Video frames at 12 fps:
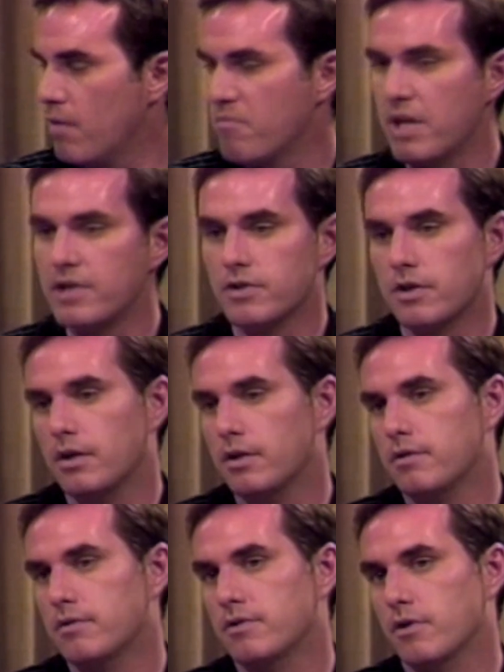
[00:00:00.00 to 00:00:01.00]
mentioned
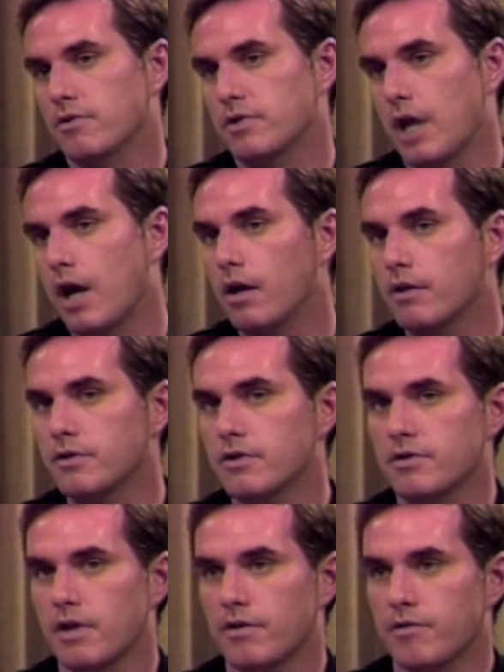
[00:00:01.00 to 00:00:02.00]
it to
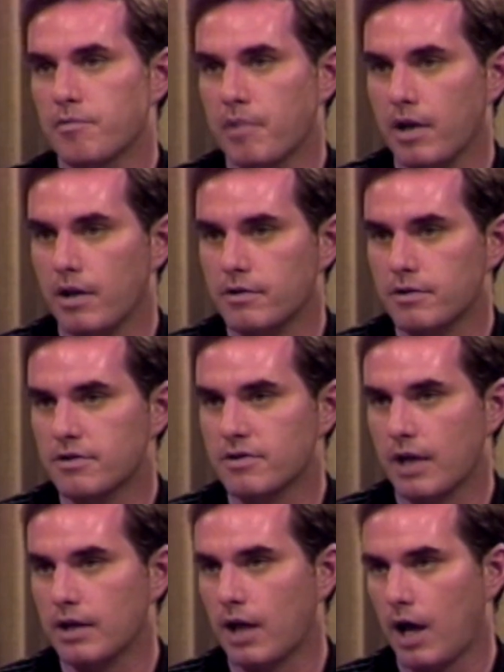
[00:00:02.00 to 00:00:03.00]
sociologists, anthropologists,
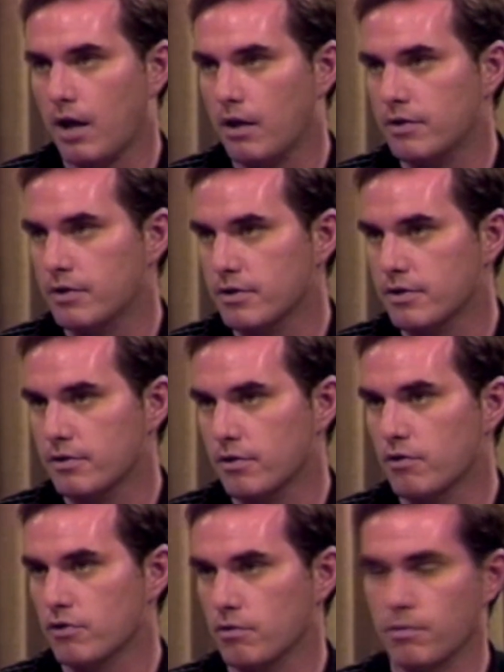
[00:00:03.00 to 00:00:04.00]
psychologists,
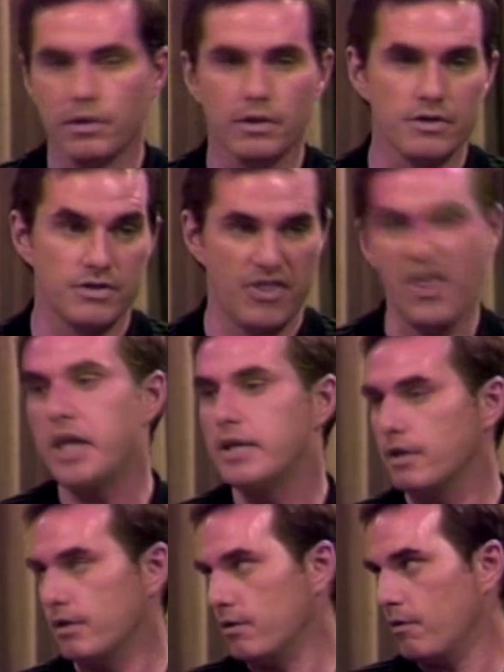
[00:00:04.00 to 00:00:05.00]
social workers. They
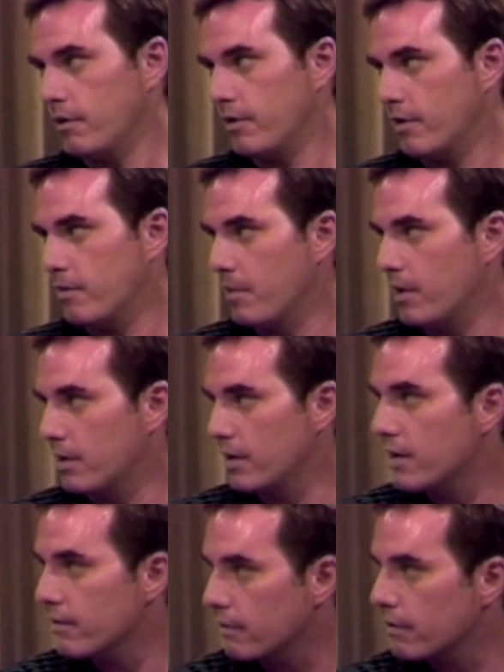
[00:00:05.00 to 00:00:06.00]
didn't know anything about it
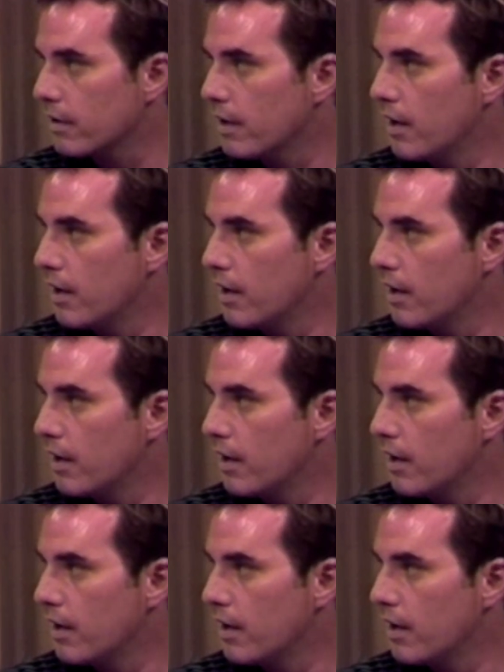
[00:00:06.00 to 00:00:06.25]
either.